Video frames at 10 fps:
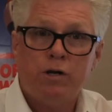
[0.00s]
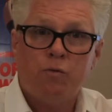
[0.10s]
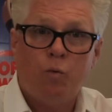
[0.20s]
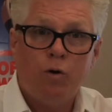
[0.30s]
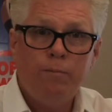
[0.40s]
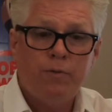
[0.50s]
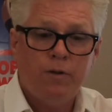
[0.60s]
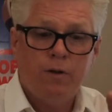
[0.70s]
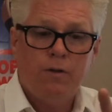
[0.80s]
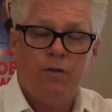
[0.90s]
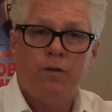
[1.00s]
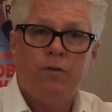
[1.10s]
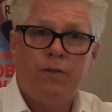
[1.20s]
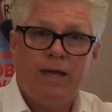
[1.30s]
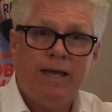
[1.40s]
warmth.
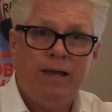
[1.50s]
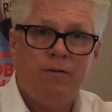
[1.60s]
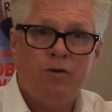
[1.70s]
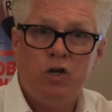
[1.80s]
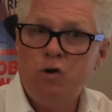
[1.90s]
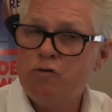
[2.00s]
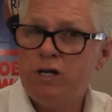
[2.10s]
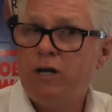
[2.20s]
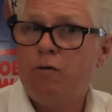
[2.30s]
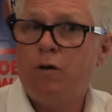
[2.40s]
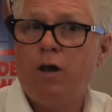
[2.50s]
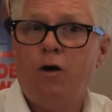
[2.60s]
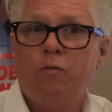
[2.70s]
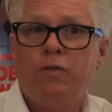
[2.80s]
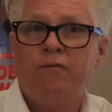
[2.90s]
They usually go
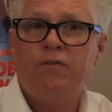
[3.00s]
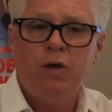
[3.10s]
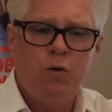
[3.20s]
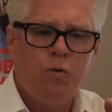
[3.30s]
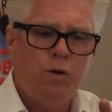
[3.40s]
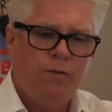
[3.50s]
along with a view.